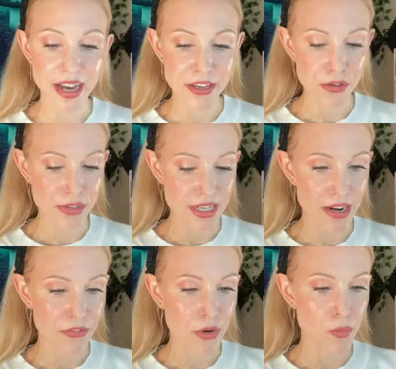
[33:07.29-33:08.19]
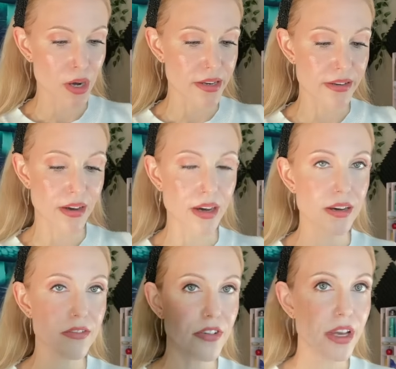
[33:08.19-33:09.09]
I used every one
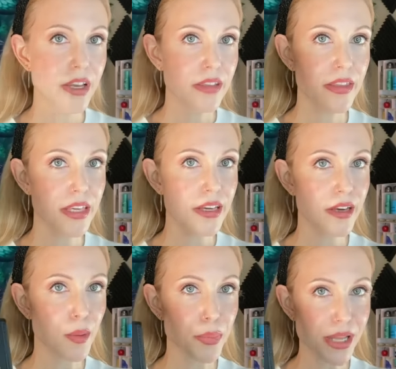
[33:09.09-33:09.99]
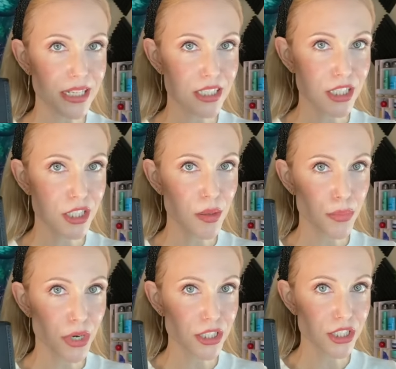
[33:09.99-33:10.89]
of the complexion
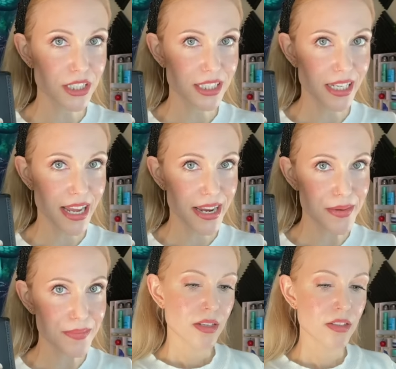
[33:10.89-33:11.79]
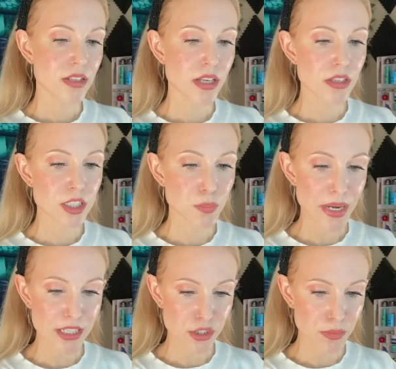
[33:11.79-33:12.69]
brushes today. The little
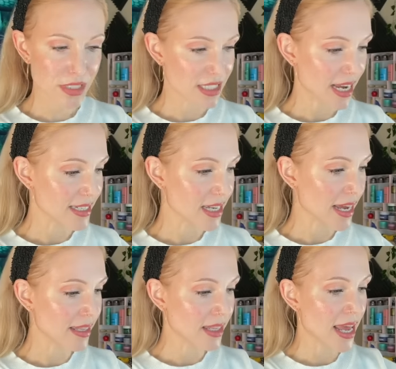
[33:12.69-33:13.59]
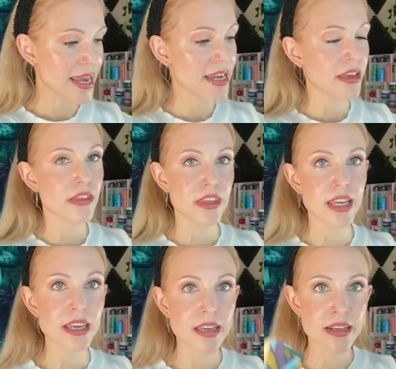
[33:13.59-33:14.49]
spectrum set, I like
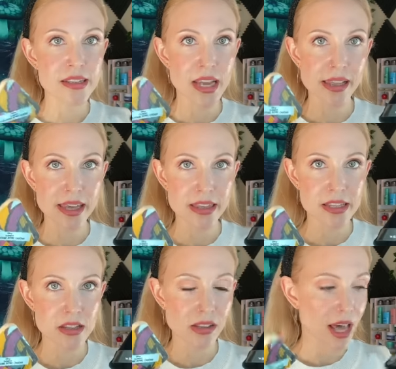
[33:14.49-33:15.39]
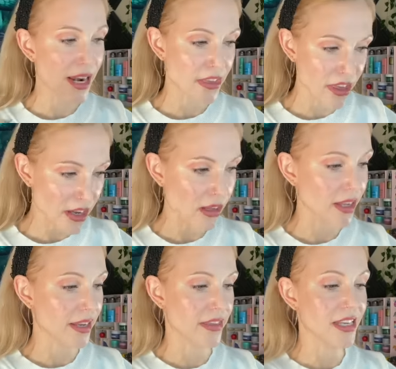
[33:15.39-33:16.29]
these. I like these a lot. I think I'll
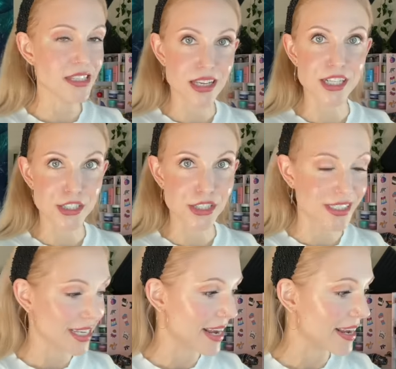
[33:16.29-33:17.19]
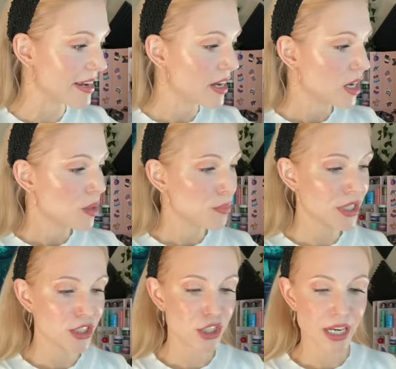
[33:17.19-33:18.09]
like this, I should say.
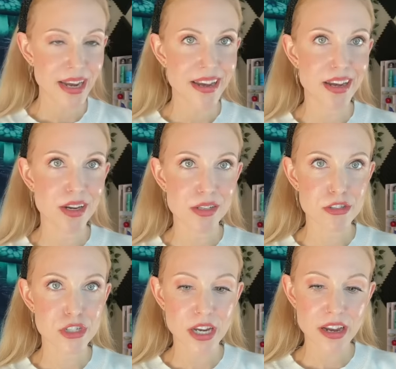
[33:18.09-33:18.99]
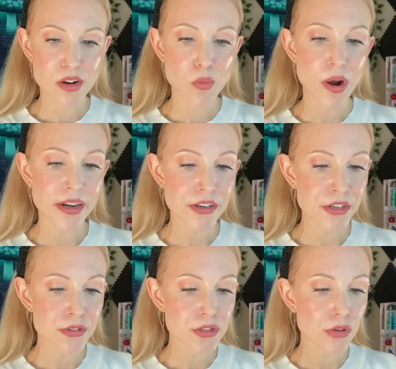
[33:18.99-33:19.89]
But Jack, Jack, why are
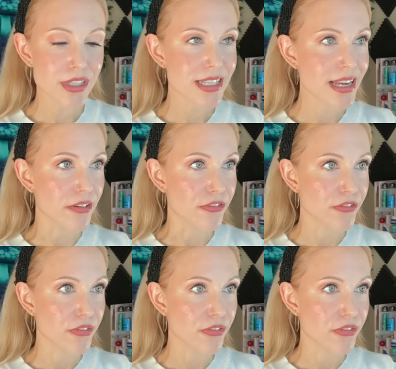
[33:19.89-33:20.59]
you so stiff?